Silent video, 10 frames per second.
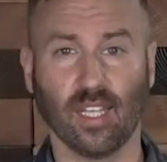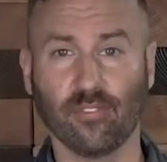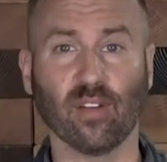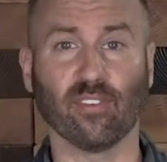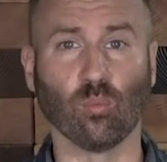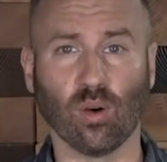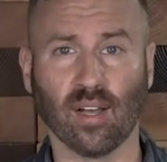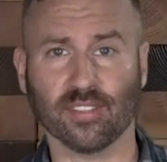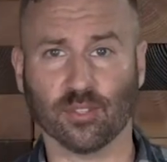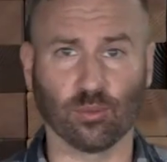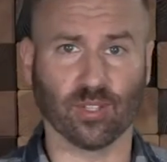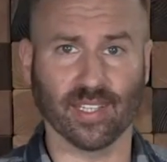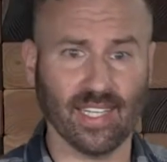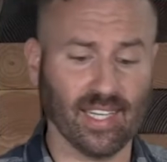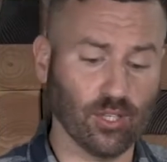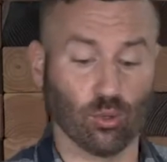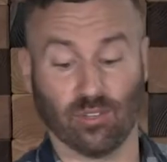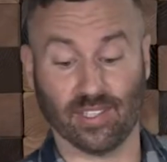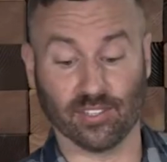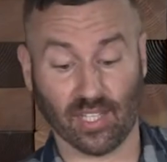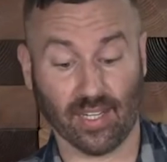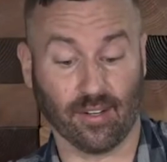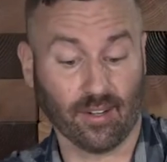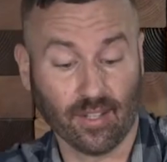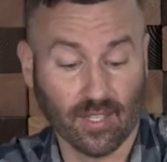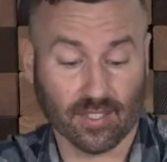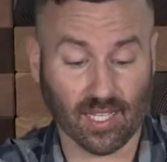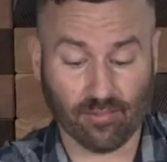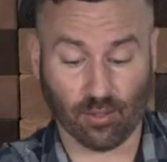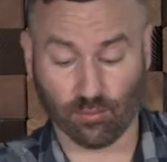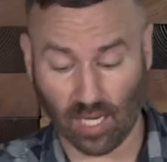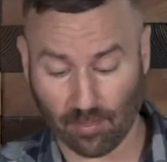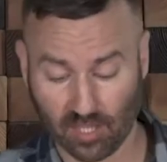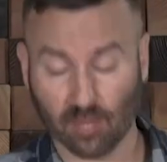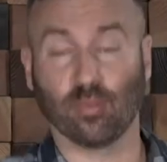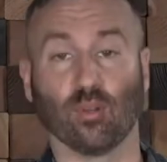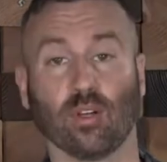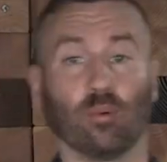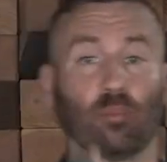If you have a want or a need or a desire to have a rapid deployable